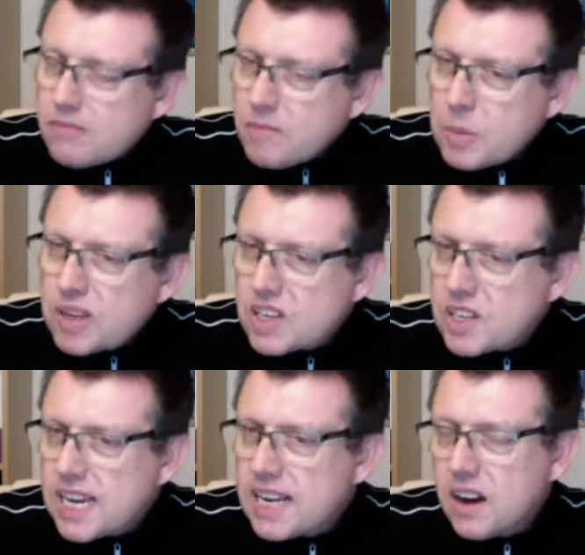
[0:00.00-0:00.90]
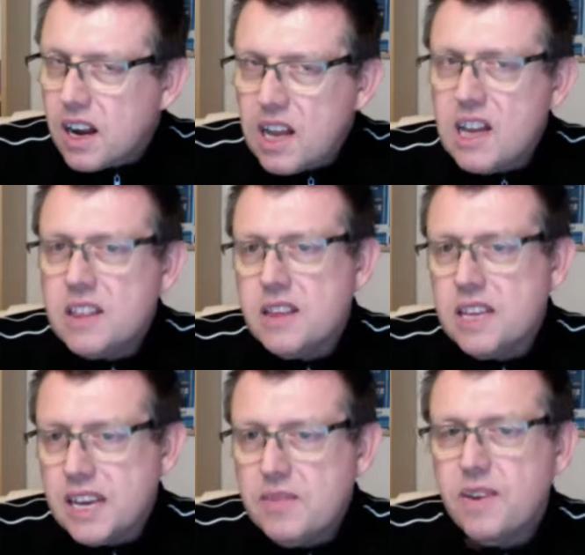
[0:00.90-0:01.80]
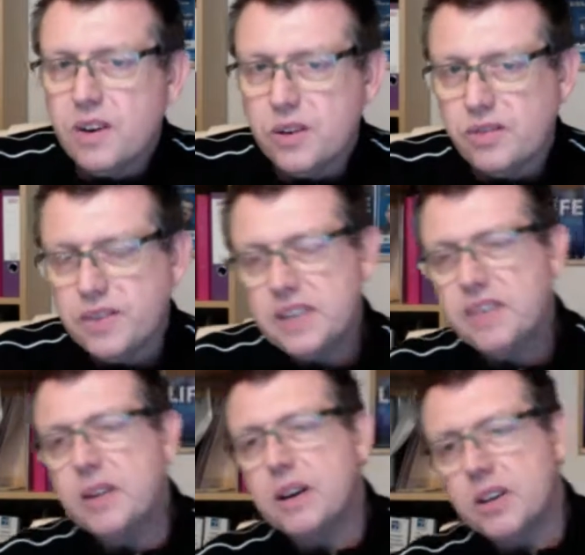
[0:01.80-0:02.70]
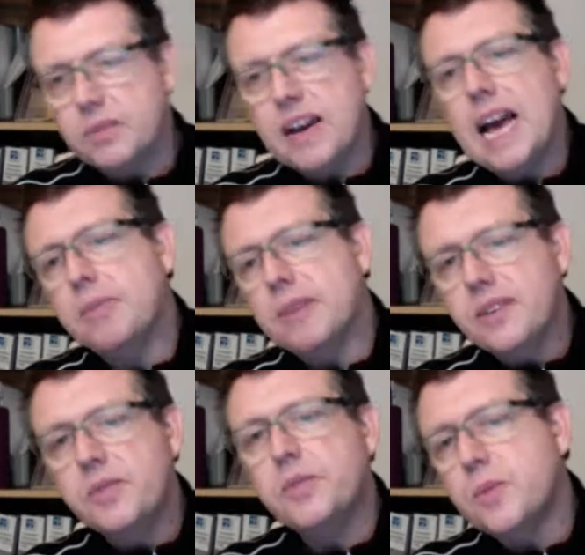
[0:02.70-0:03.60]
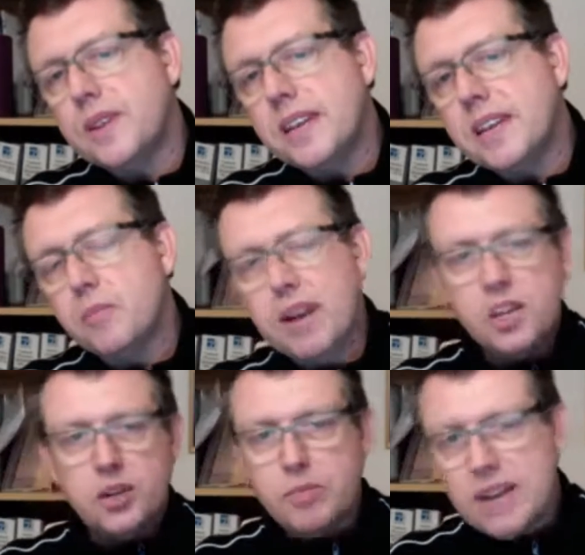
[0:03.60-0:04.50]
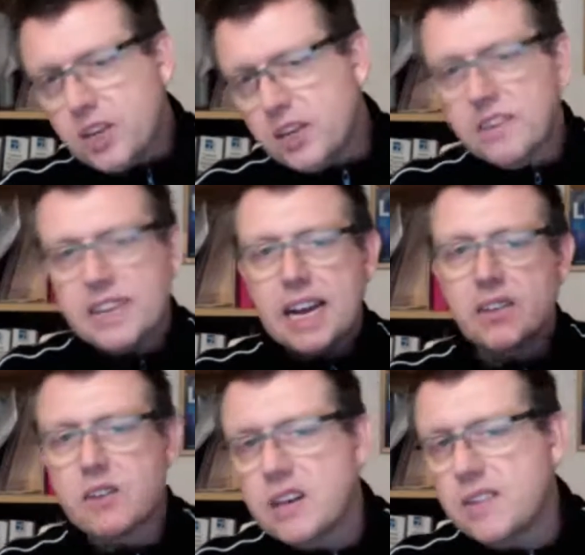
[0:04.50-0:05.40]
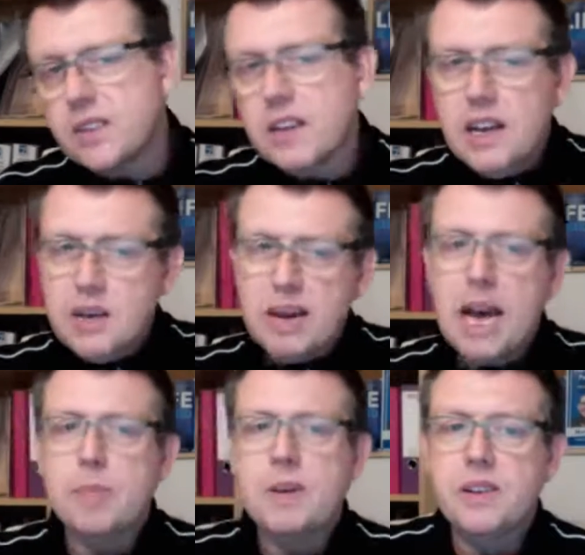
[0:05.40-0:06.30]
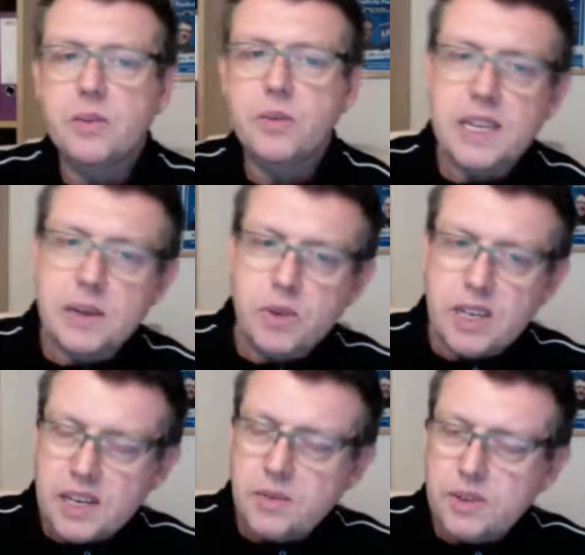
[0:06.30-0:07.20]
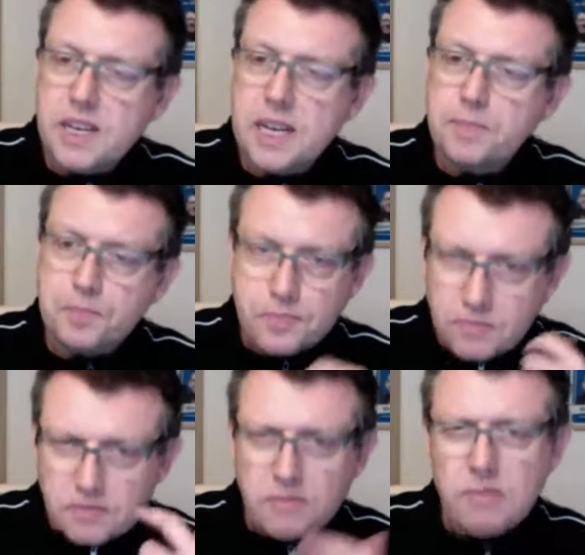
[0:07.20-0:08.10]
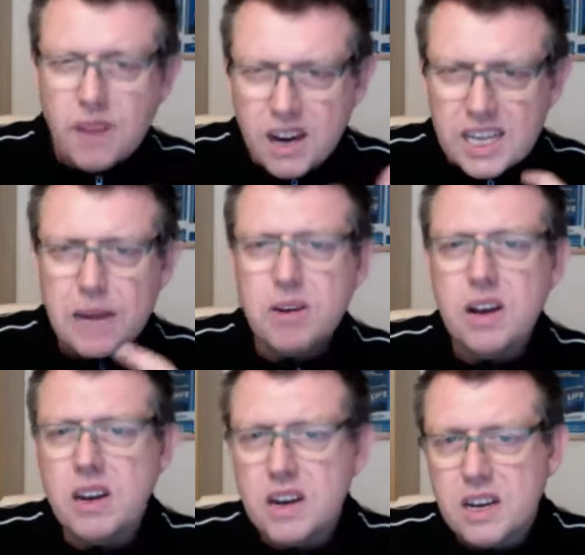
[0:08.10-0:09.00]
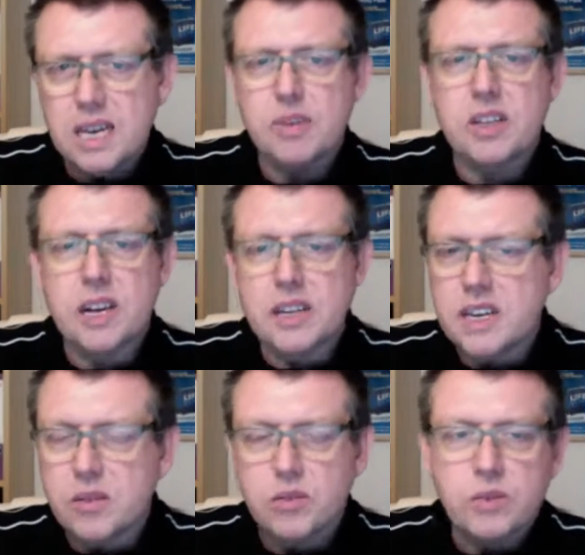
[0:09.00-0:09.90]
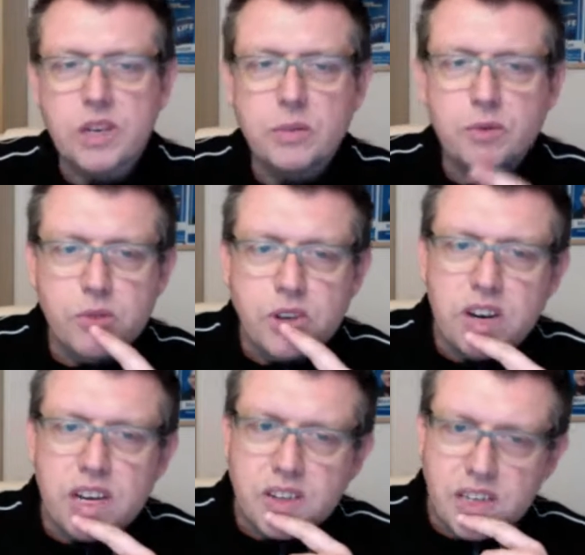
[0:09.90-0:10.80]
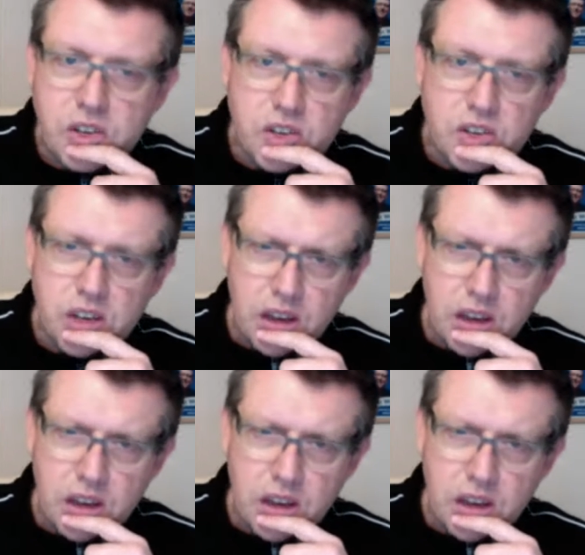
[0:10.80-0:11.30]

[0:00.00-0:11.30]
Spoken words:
But as I said, I learned in philosophy very much about happiness is within. Pleasure is outside of us, but happiness is within. And I kept learning, I kept studying, I was working with all these great teachers.